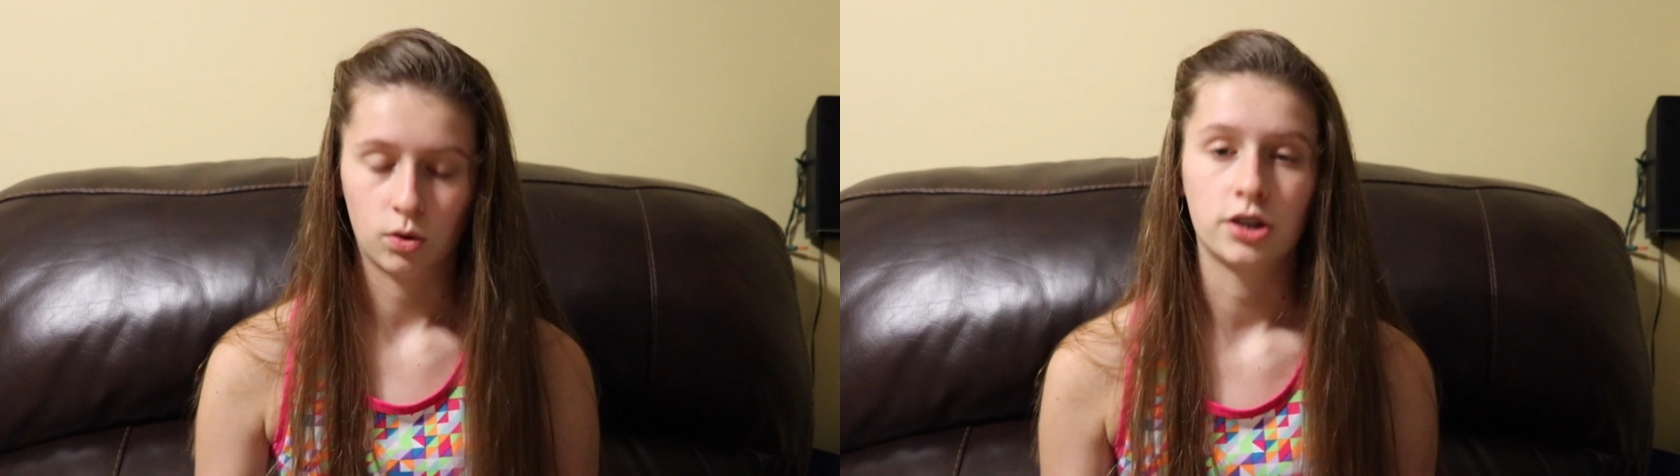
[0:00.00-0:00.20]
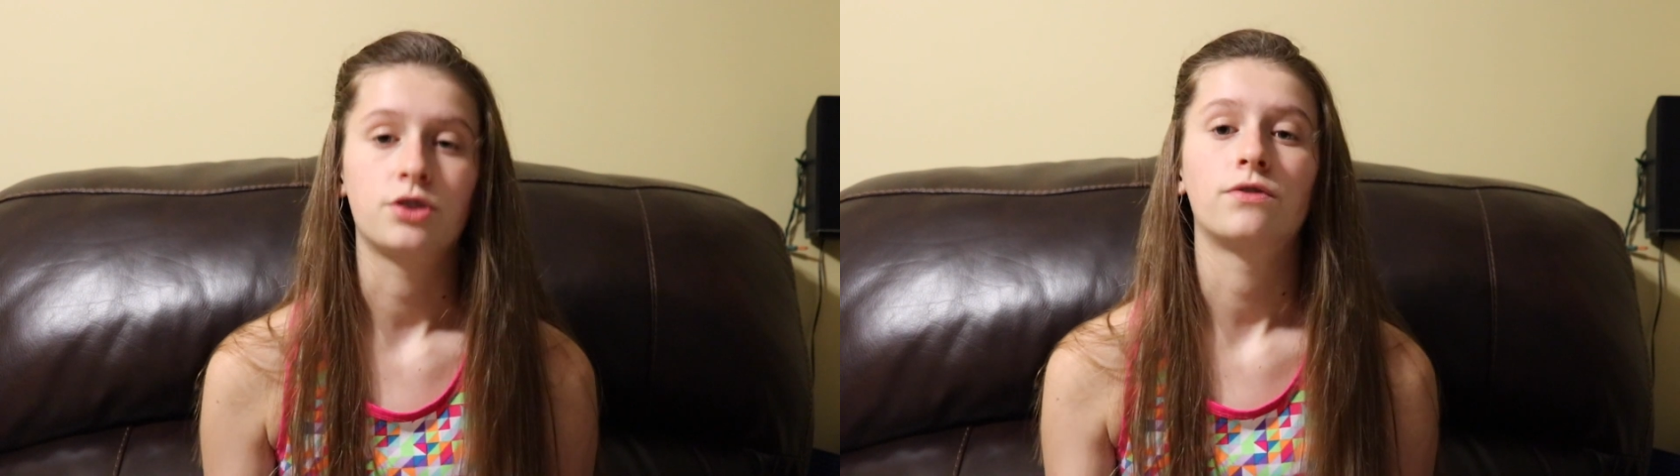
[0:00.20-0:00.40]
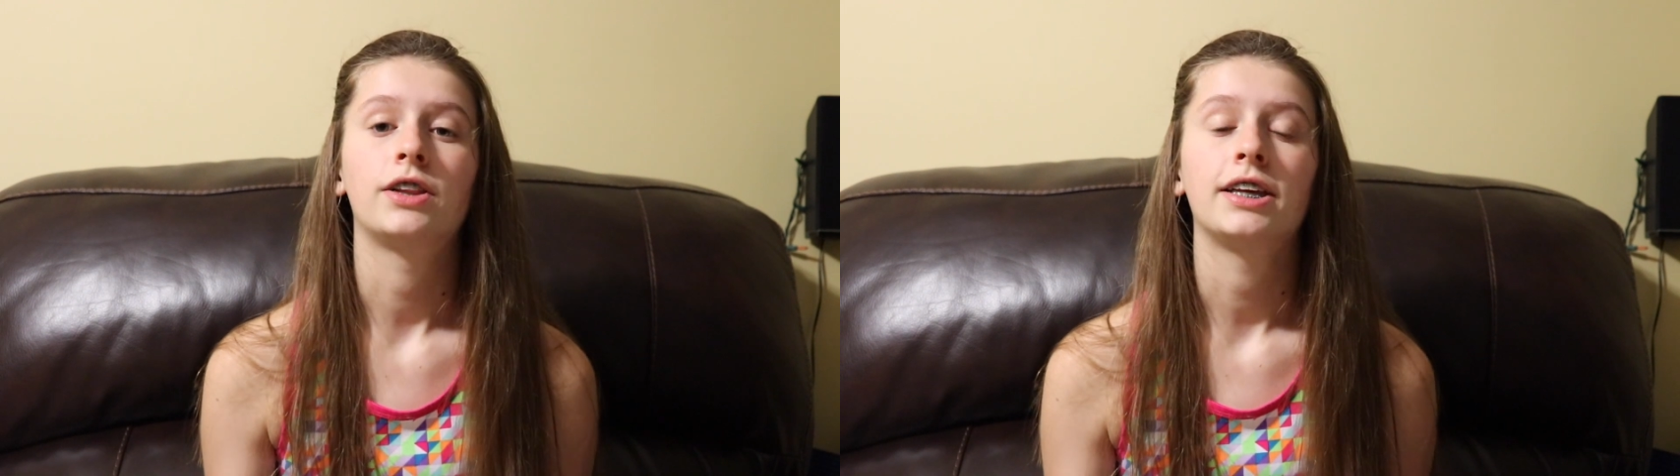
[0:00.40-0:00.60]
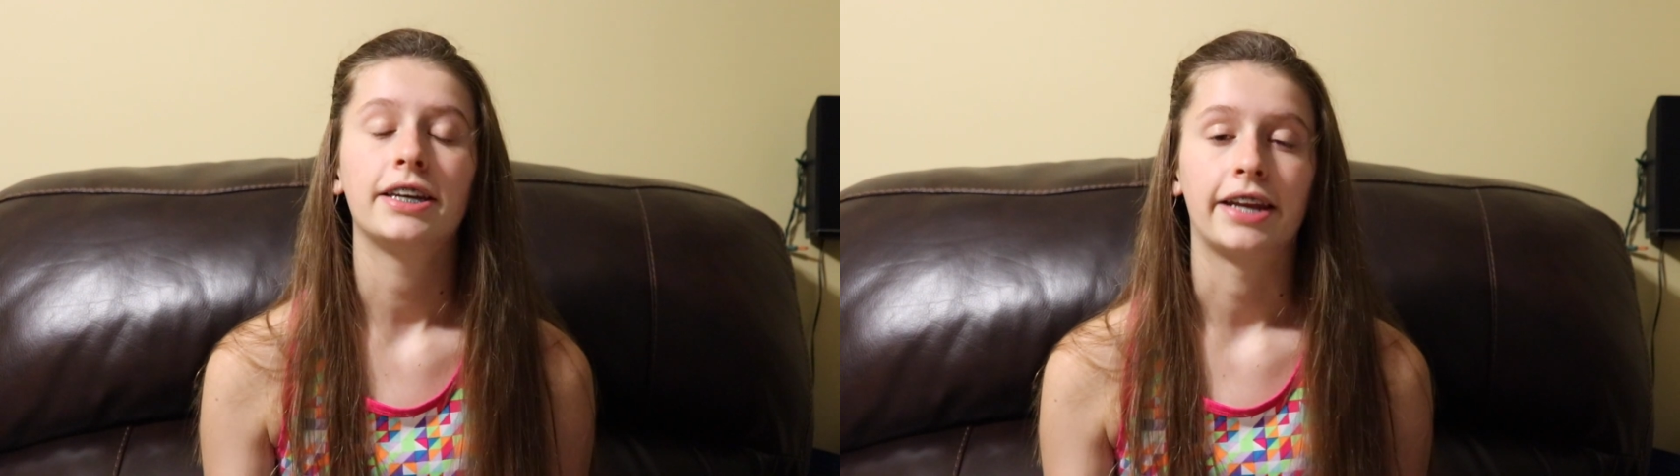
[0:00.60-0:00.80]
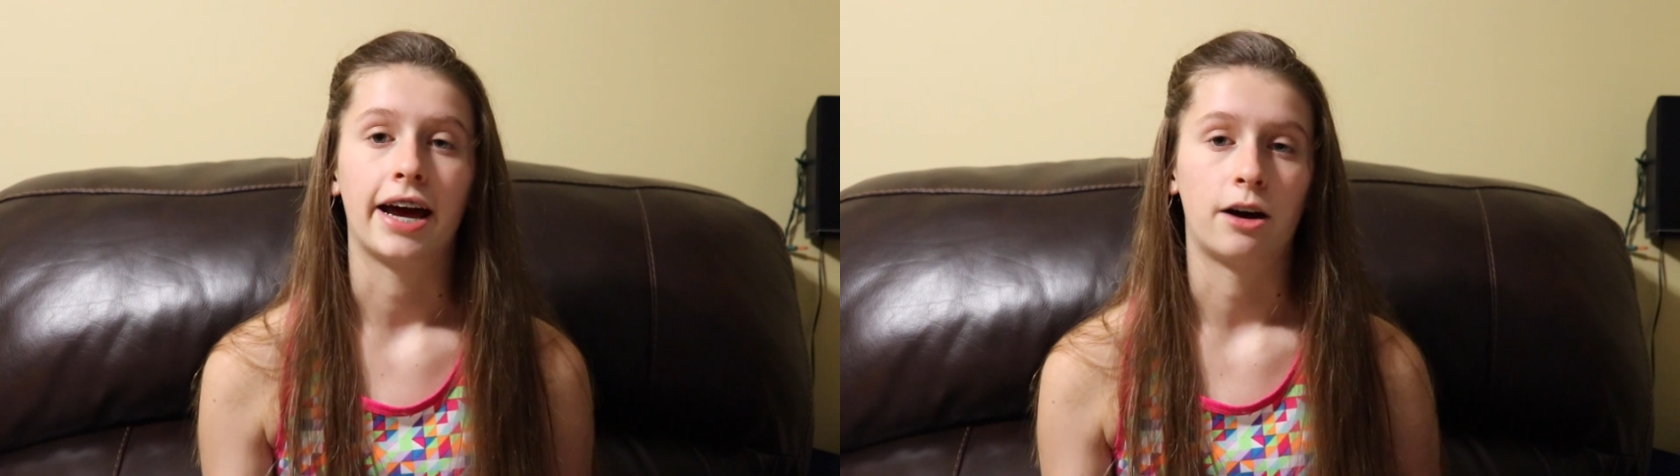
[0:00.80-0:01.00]
once you've
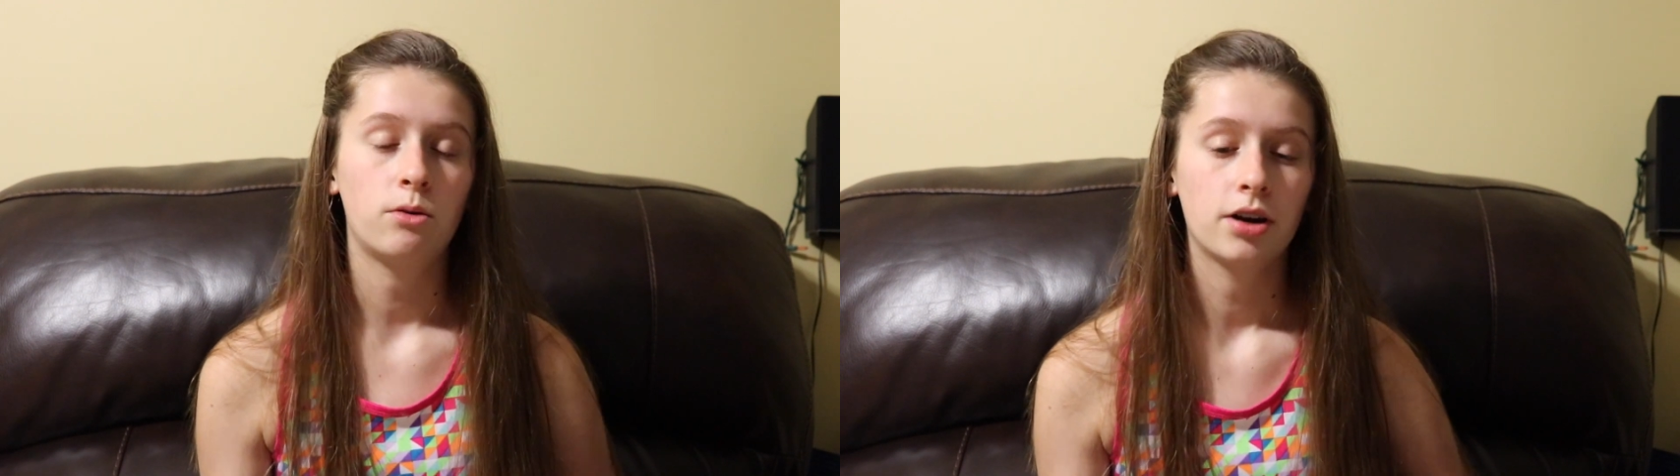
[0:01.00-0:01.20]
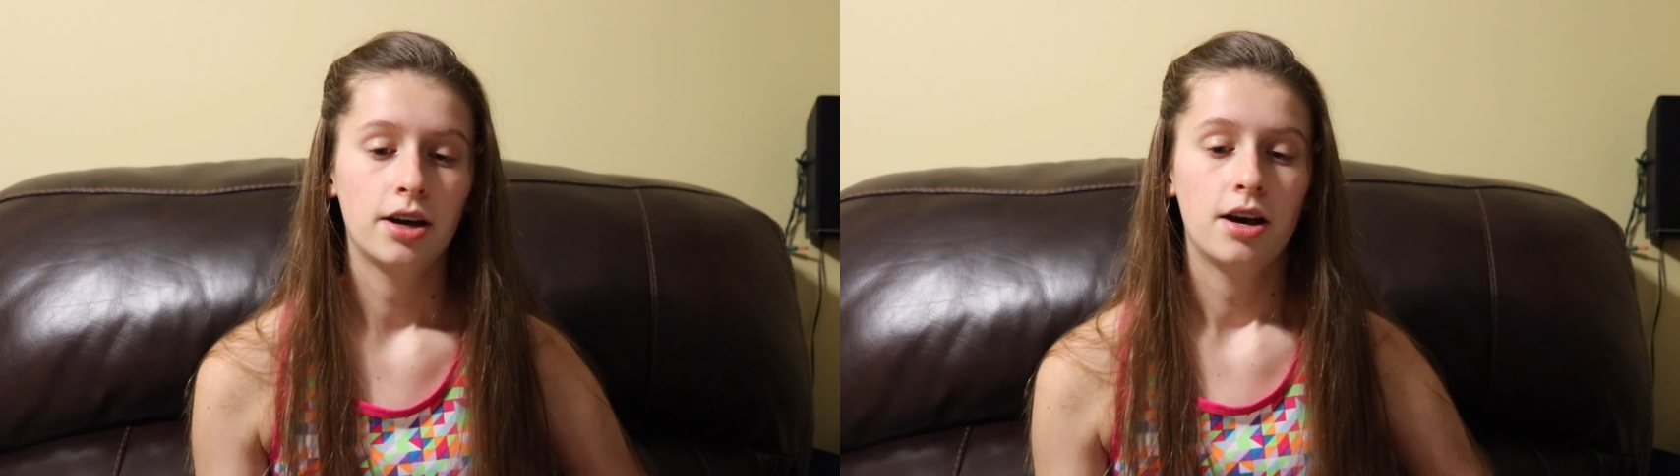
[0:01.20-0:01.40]
cleaned it out.